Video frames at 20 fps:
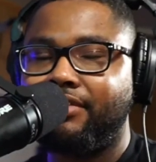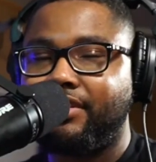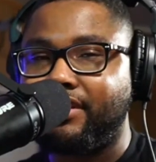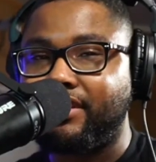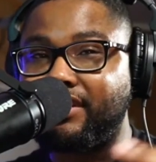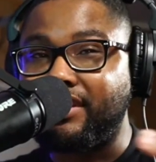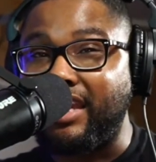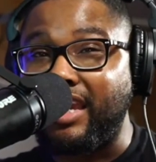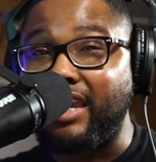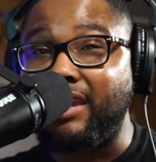the
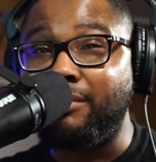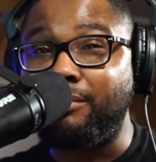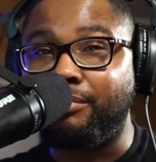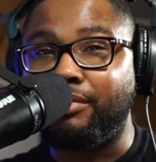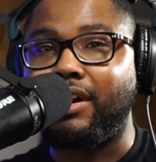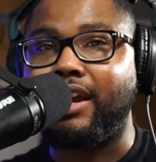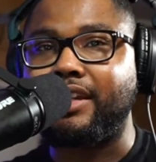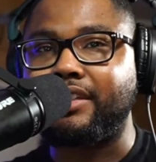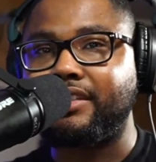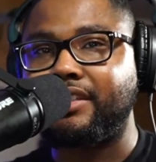same
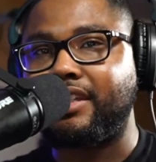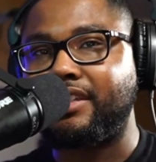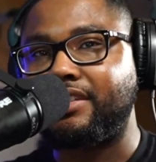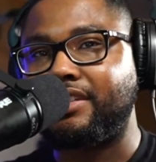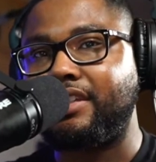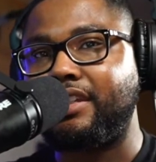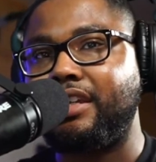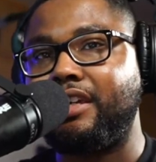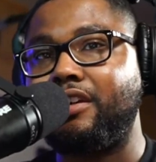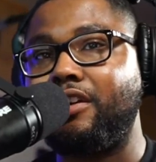
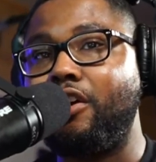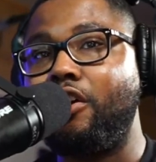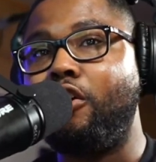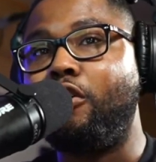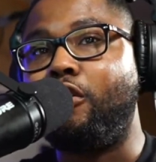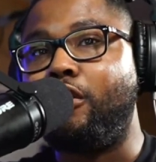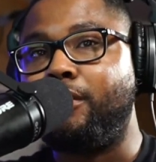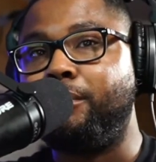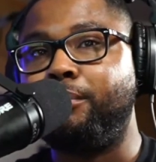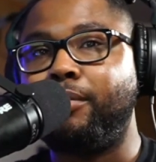processing
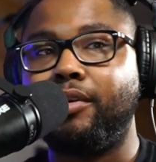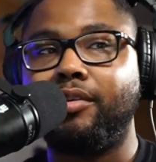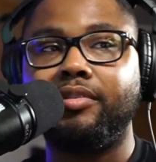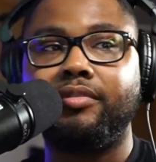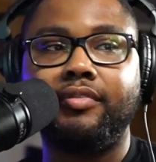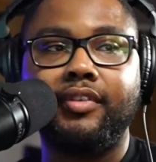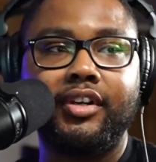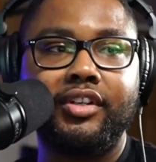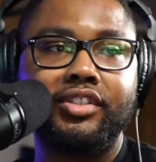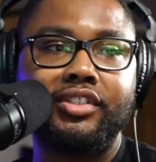on both
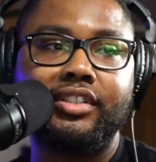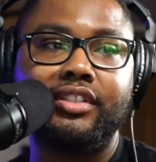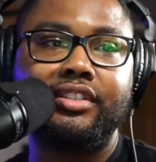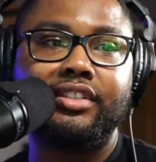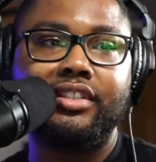versions.